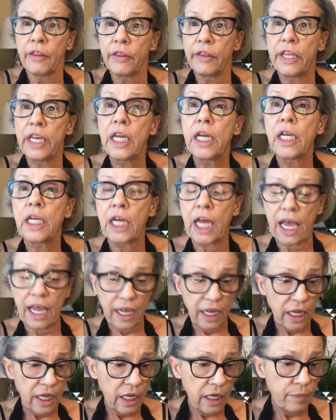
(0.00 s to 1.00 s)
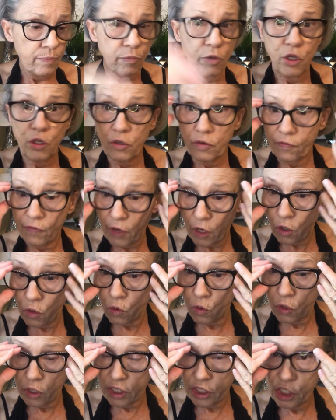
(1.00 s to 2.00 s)
Then I move
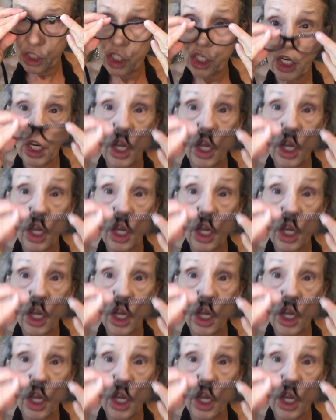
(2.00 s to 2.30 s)
on